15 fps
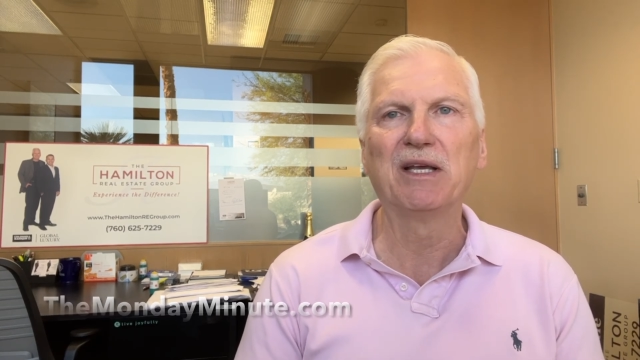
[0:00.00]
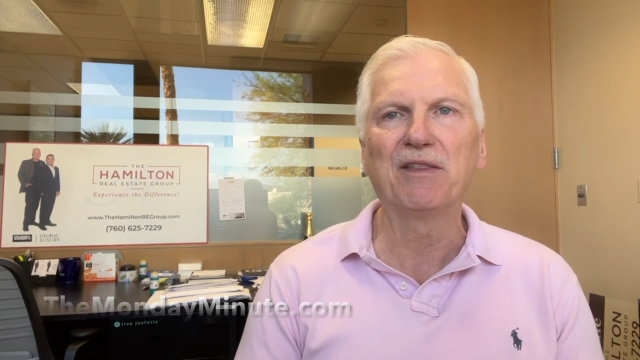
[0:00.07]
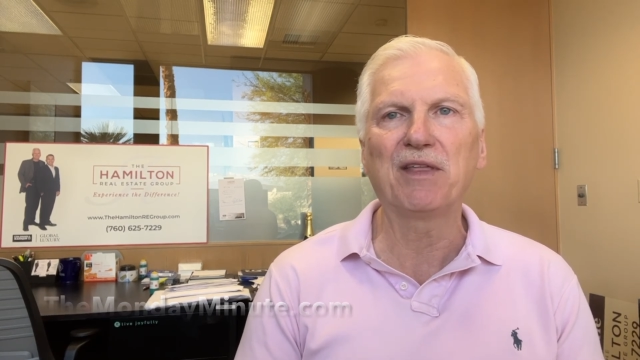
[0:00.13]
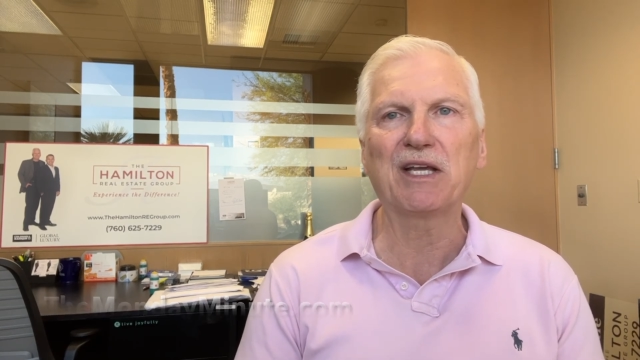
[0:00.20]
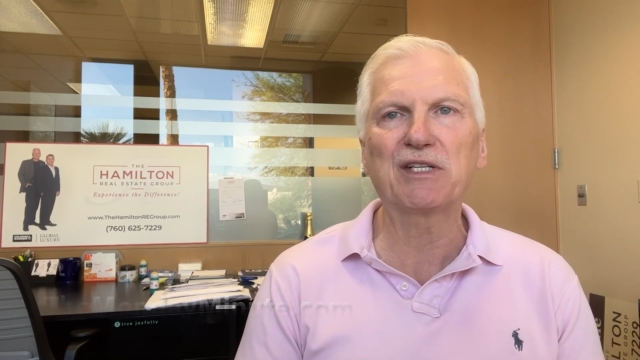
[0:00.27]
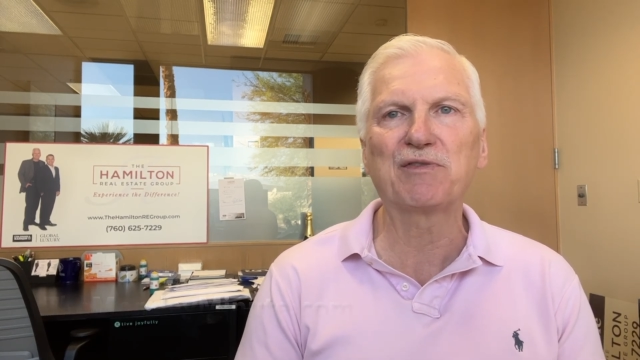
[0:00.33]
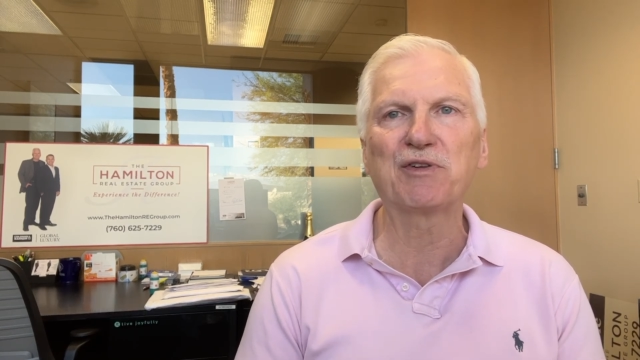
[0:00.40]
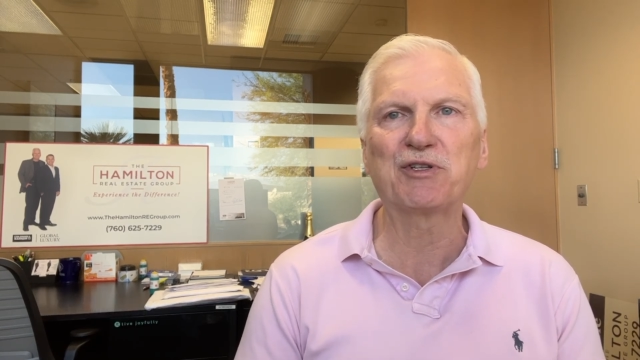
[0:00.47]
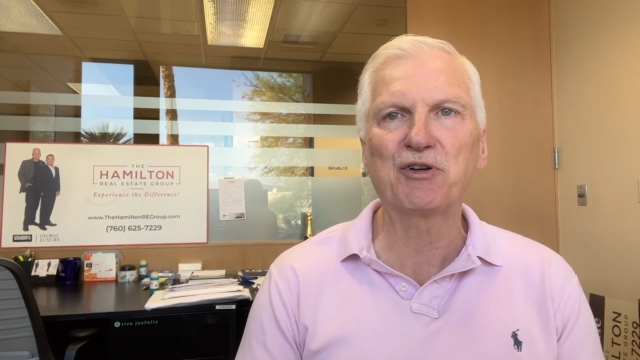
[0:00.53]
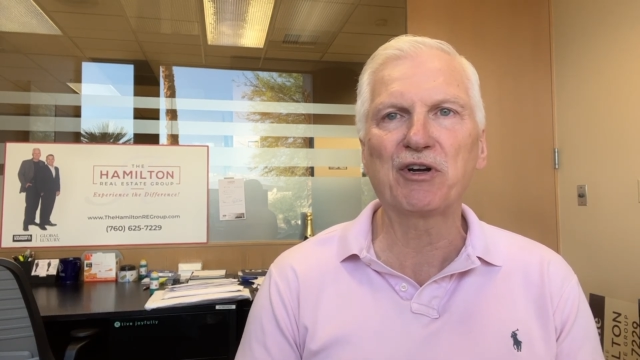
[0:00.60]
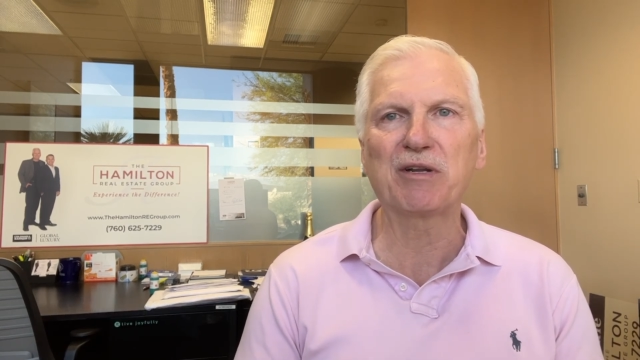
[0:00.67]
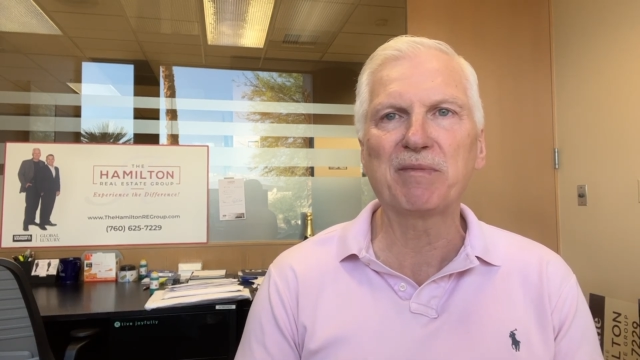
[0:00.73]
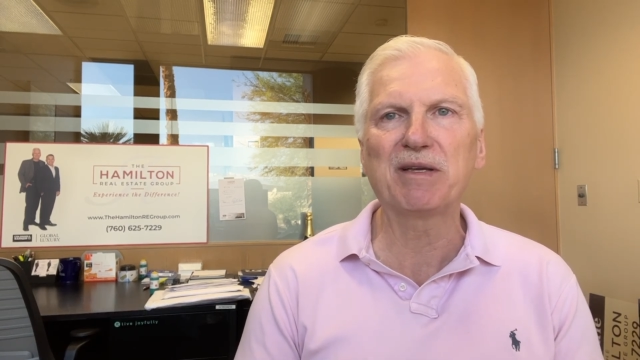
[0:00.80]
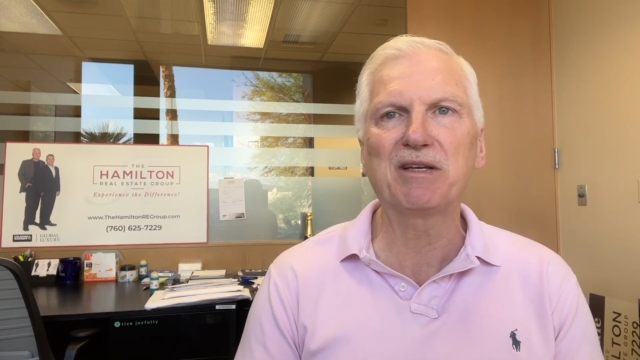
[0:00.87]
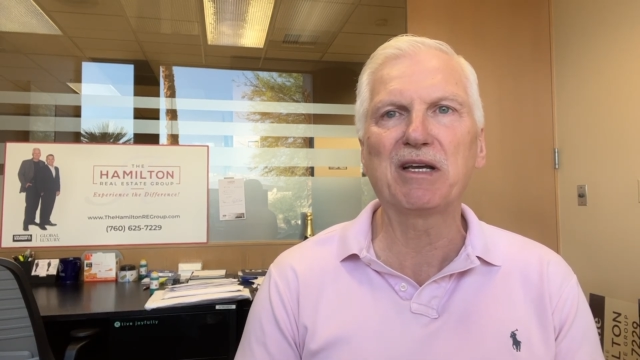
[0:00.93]
Thanks for
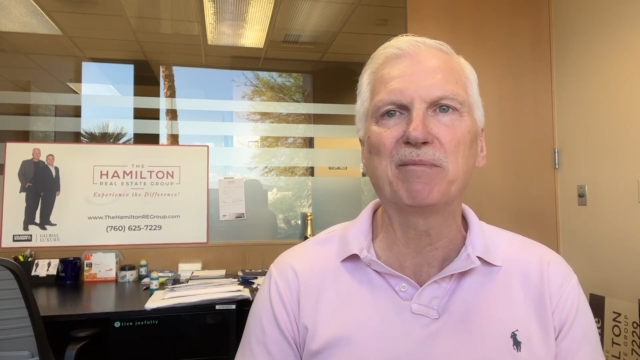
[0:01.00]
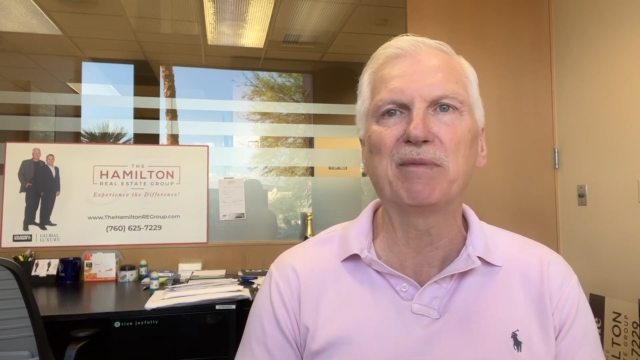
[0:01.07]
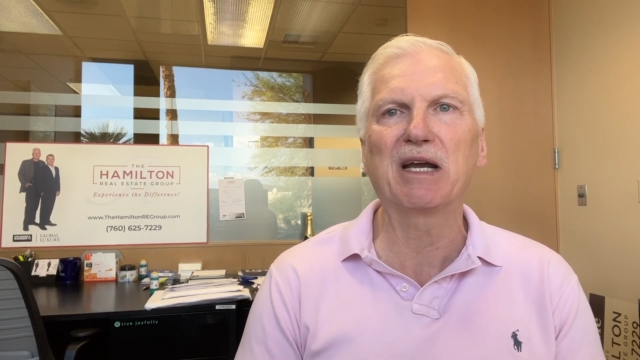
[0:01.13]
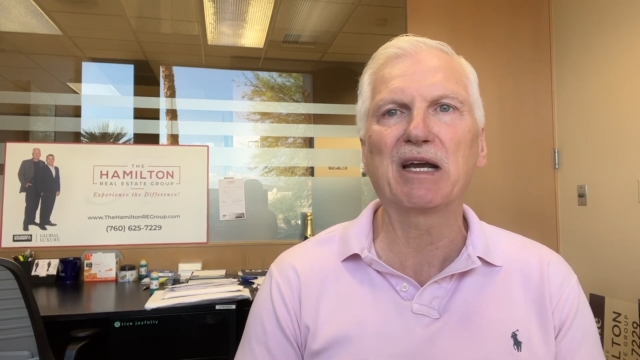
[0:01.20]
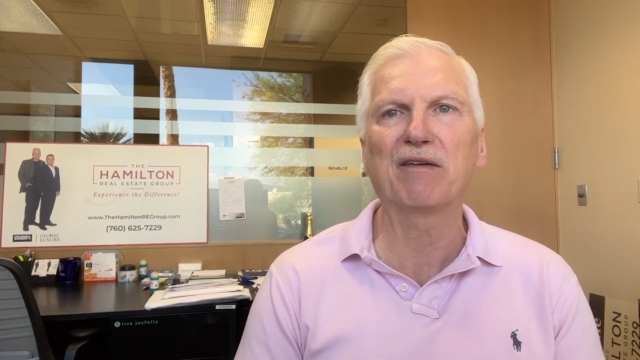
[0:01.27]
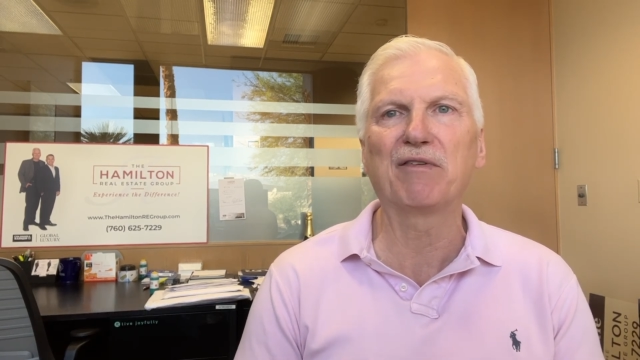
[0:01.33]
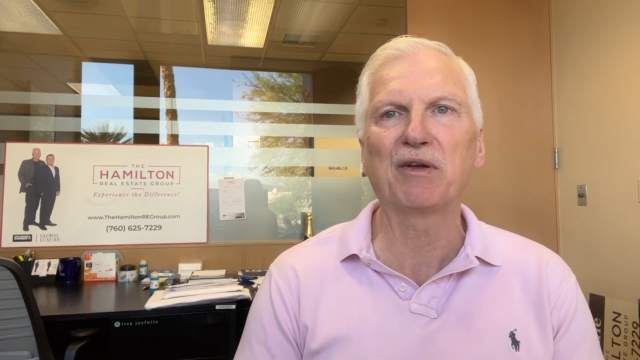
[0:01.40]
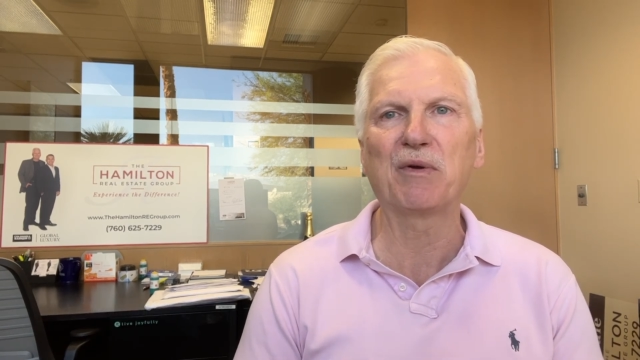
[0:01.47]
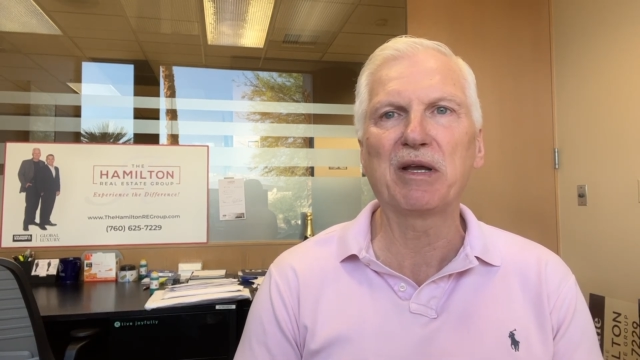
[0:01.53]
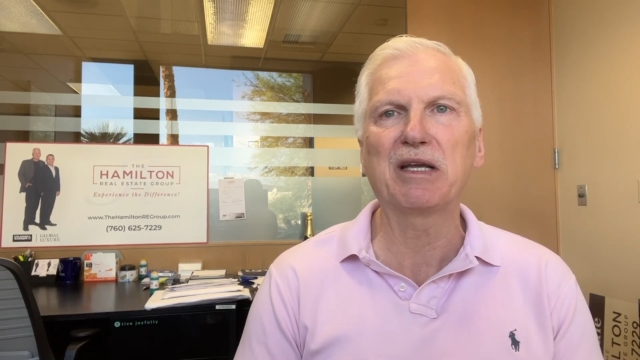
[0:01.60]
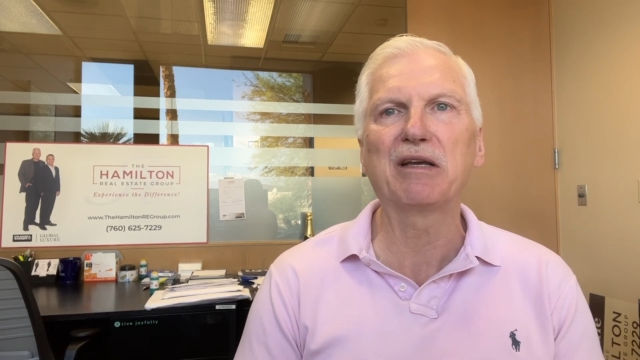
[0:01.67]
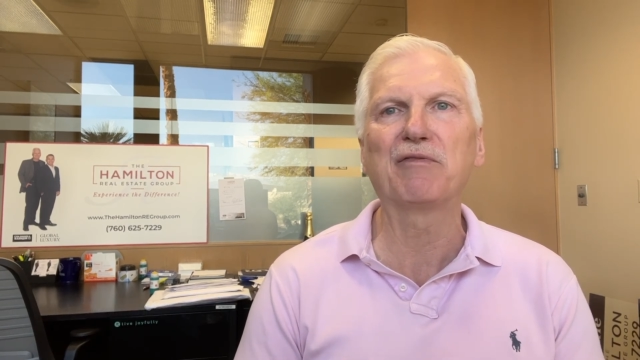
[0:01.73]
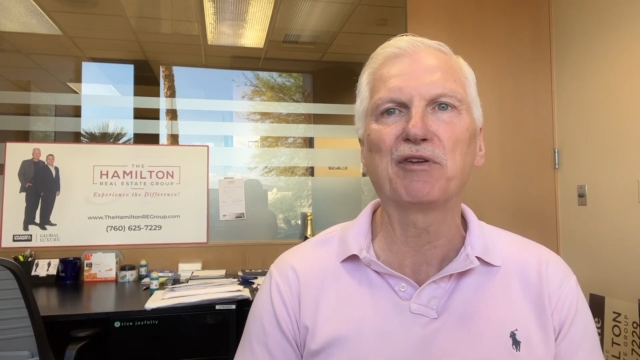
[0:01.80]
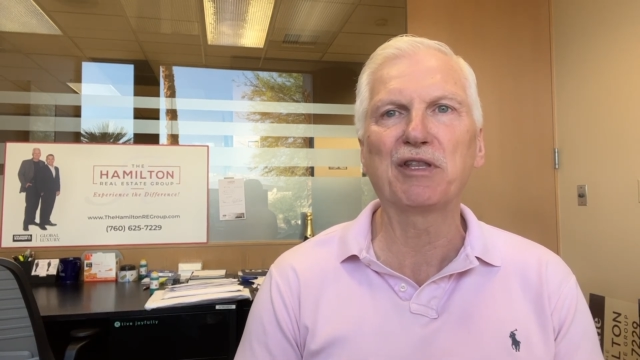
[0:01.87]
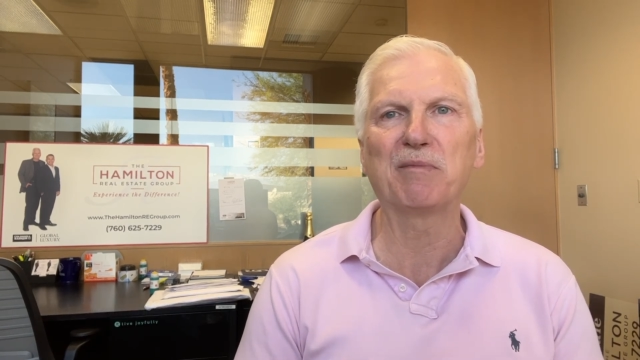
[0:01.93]
joining me. Come back every week
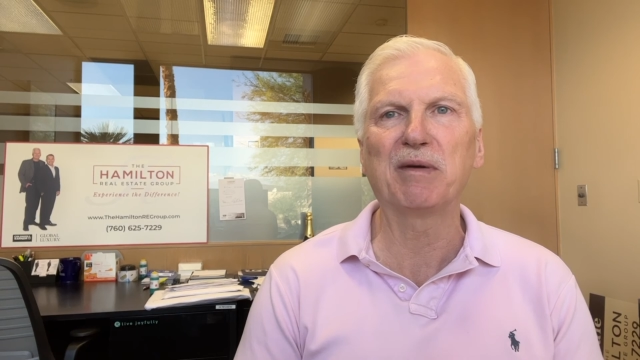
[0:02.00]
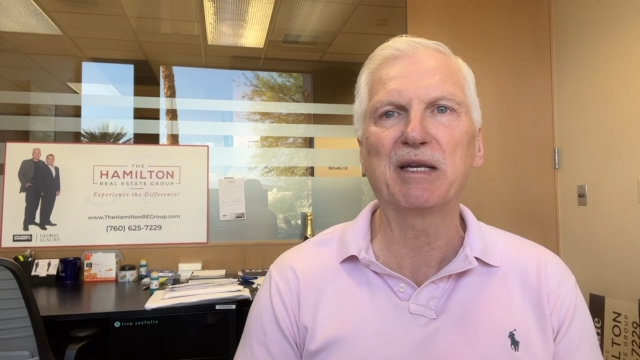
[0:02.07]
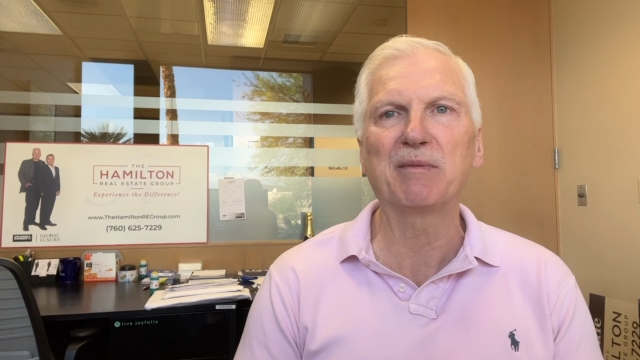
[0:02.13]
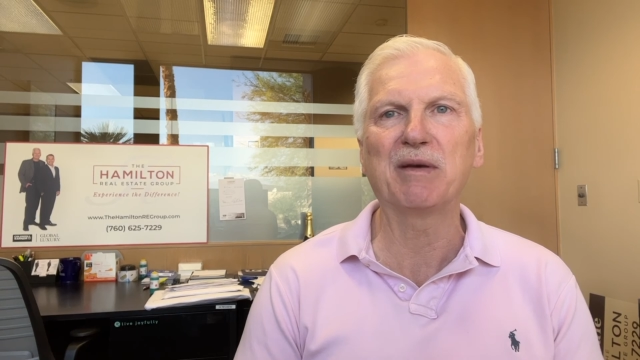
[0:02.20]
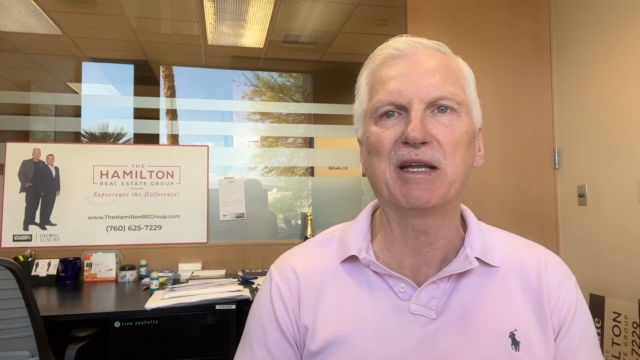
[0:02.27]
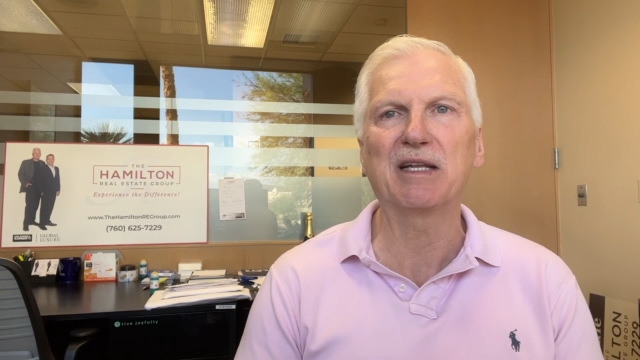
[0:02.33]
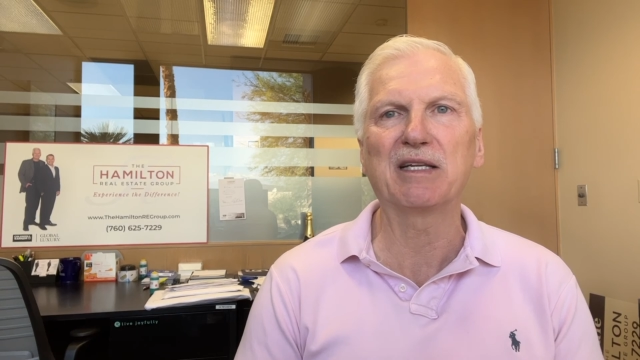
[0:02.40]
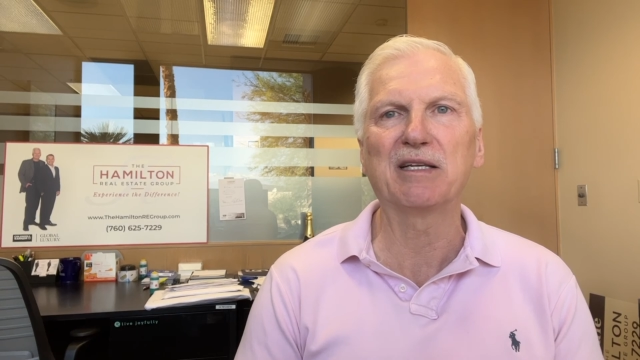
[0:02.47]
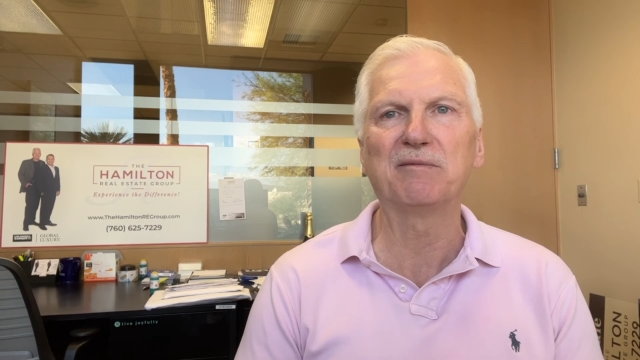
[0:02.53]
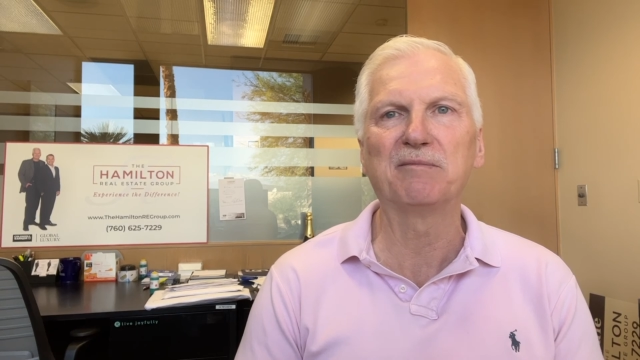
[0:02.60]
for the Monday Minute.